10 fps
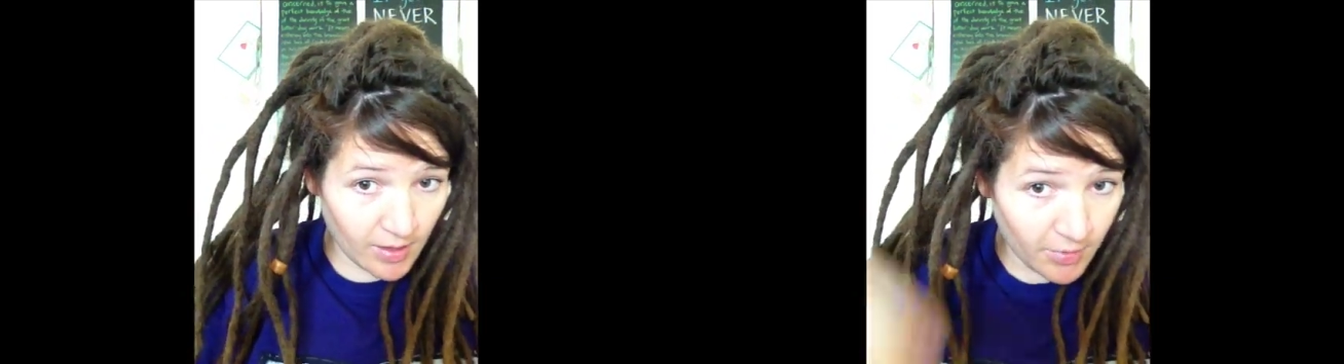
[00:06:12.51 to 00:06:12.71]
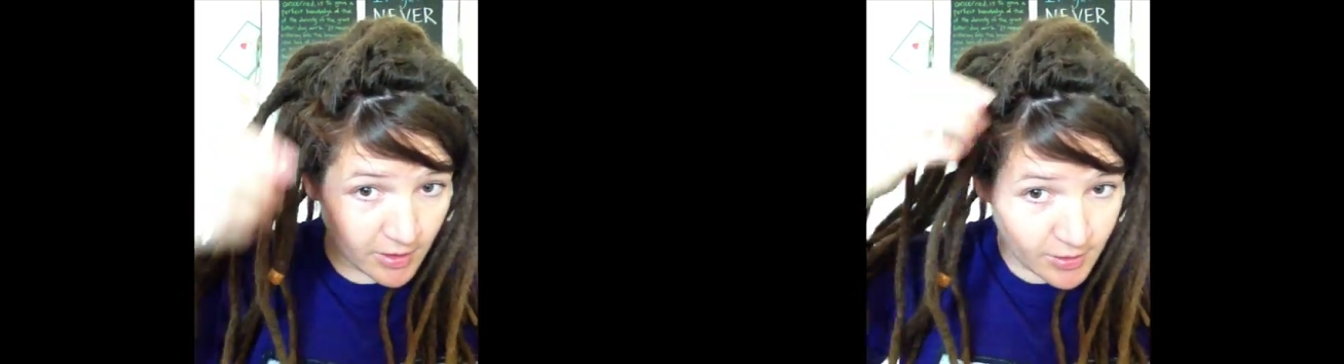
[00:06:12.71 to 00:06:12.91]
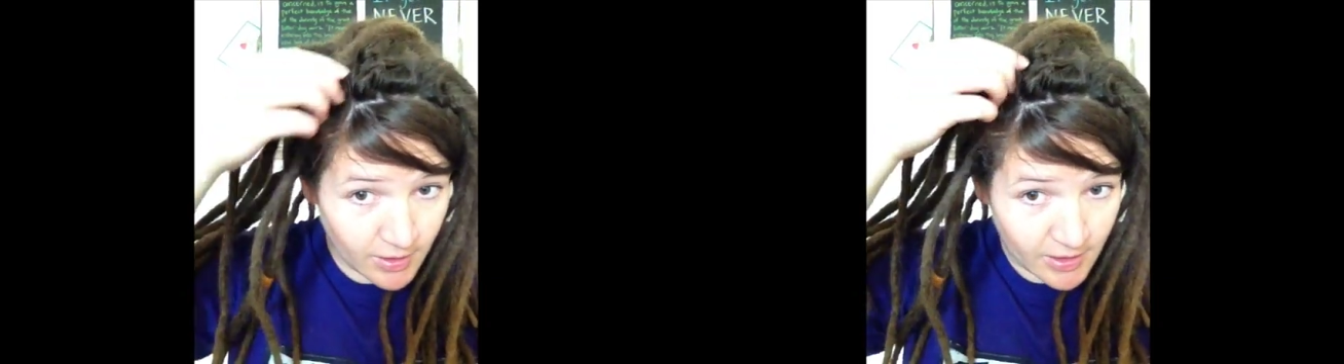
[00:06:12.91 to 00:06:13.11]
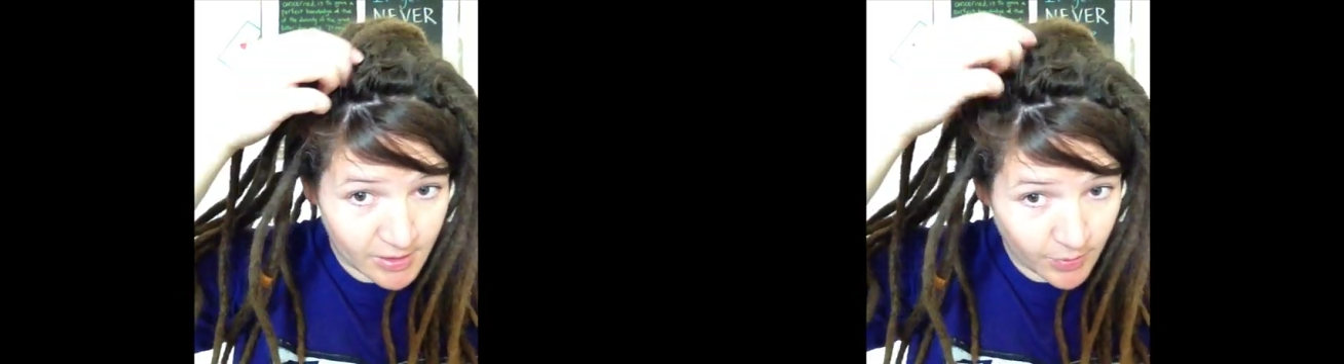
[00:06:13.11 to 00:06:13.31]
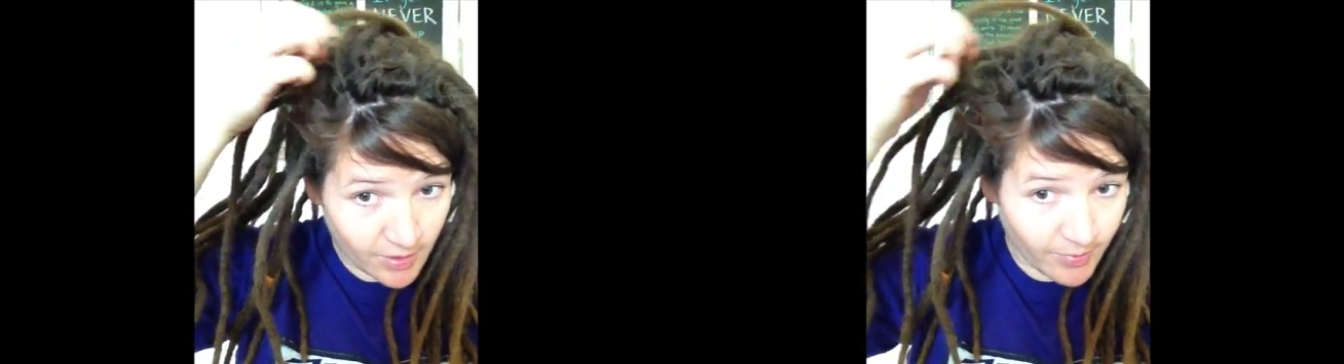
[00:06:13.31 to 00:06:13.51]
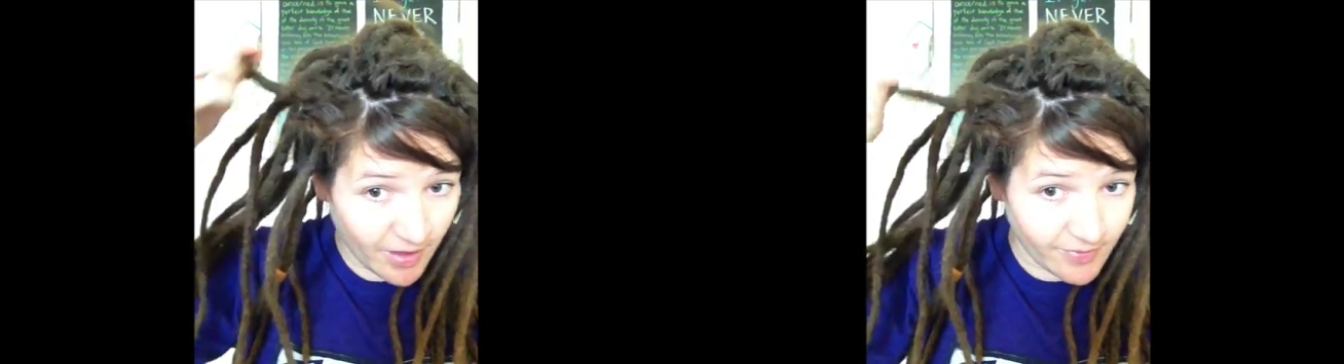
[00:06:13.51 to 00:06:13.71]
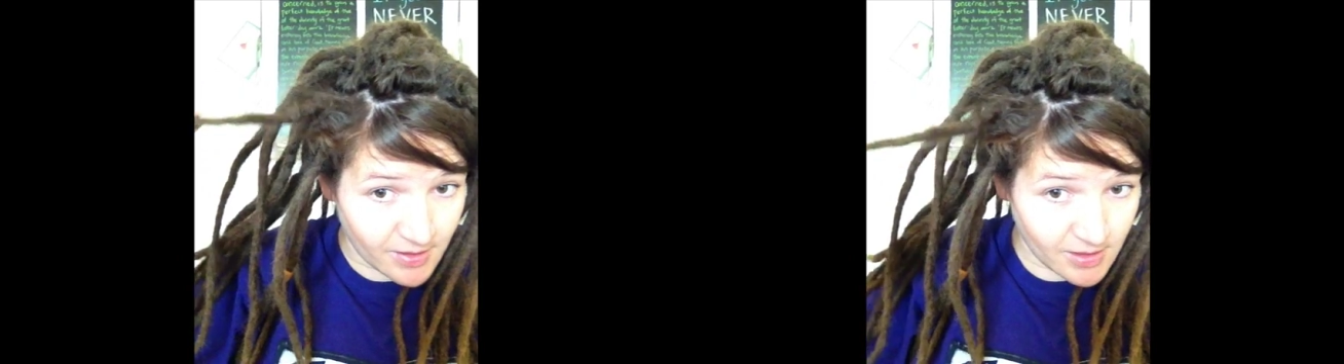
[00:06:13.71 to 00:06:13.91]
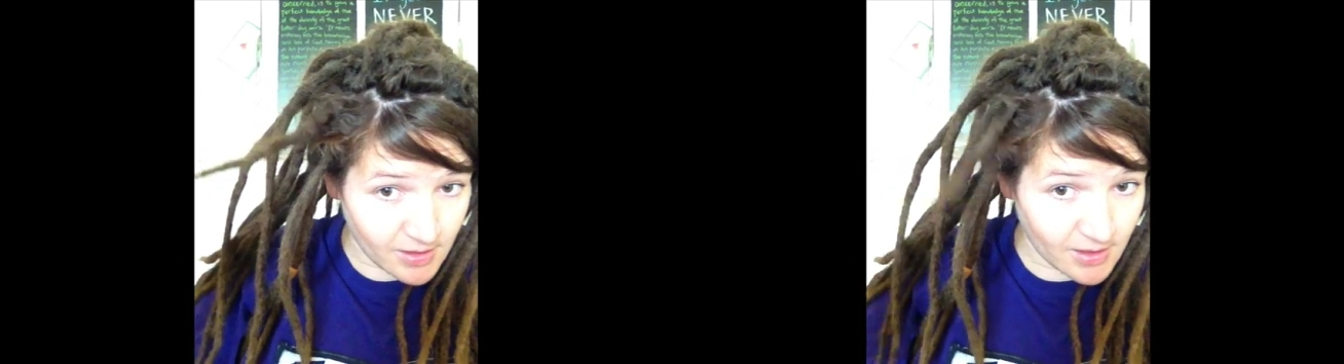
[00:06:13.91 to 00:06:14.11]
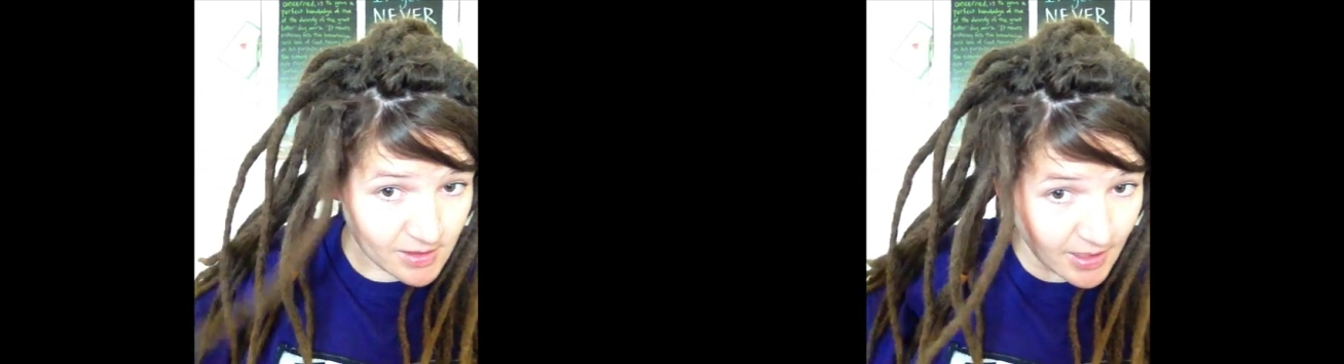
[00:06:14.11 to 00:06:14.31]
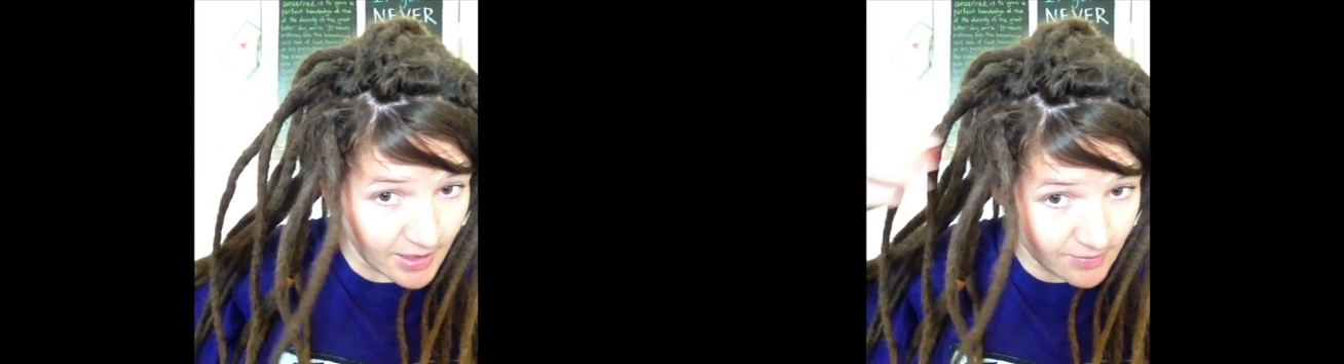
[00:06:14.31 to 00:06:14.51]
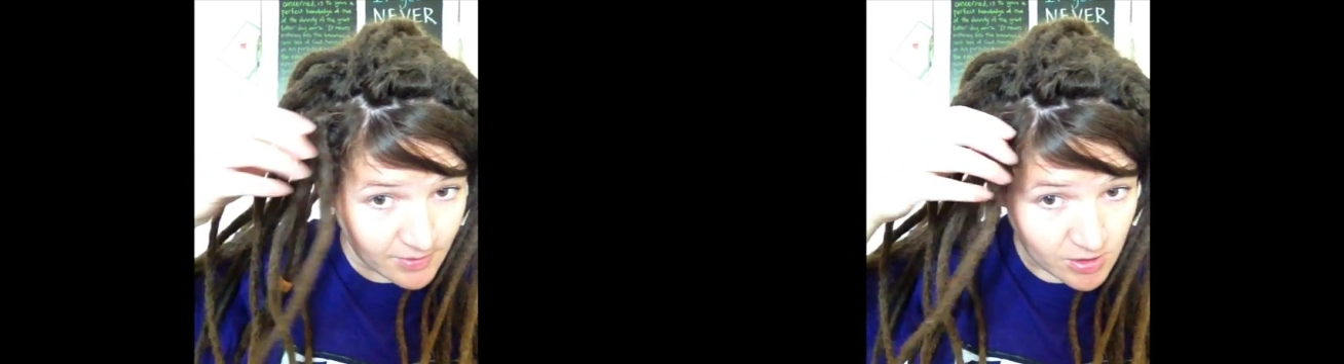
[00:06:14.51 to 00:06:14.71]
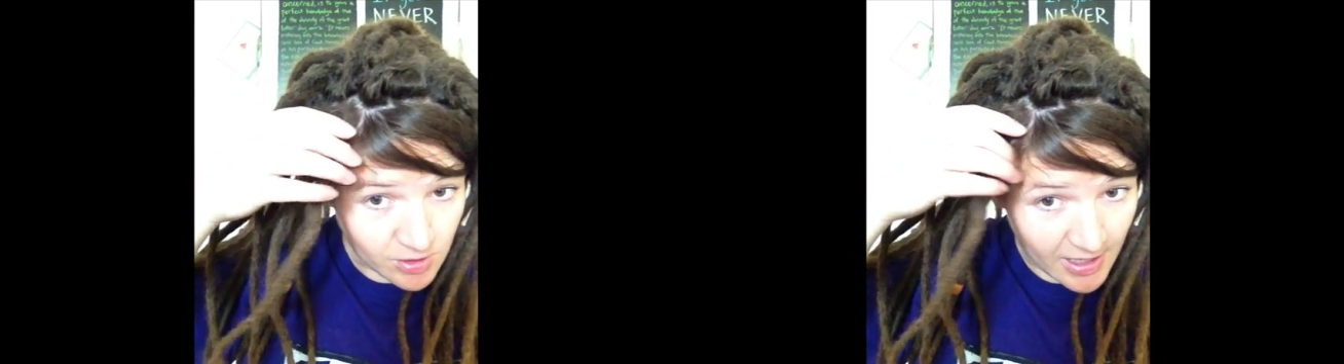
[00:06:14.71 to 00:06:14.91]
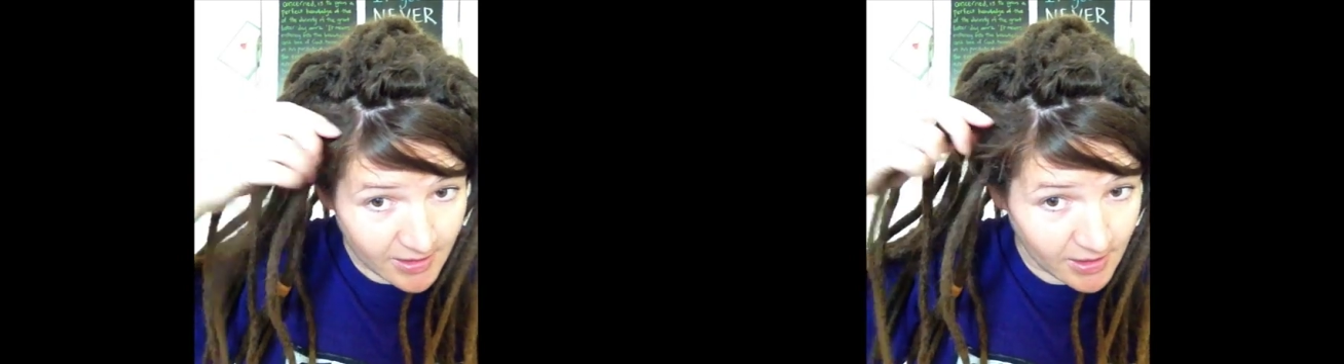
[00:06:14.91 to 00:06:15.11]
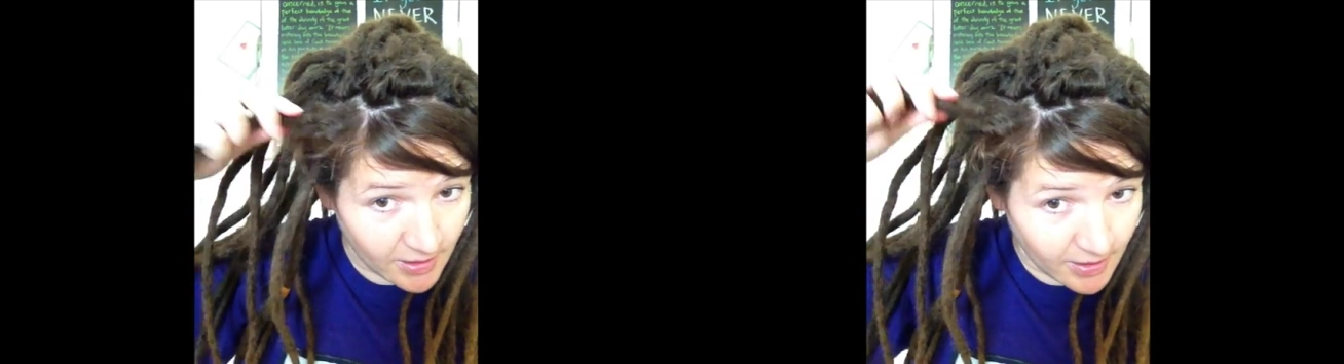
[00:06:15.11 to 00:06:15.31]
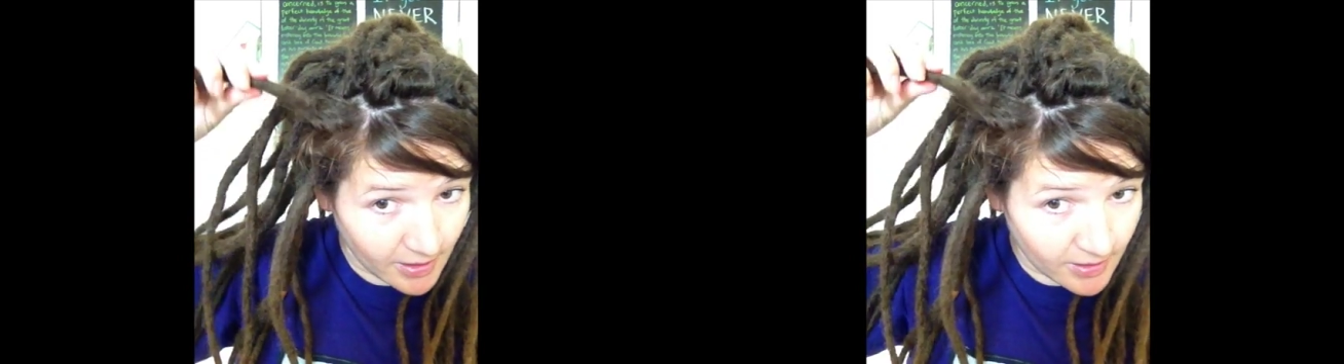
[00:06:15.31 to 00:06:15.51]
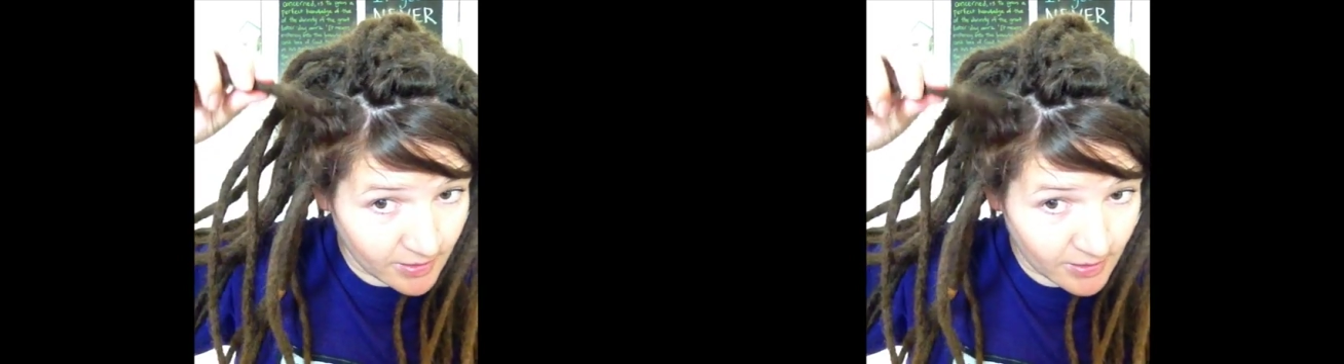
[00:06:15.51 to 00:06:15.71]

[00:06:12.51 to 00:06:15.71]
I'm going to do the next one above it since it's kind of distractingly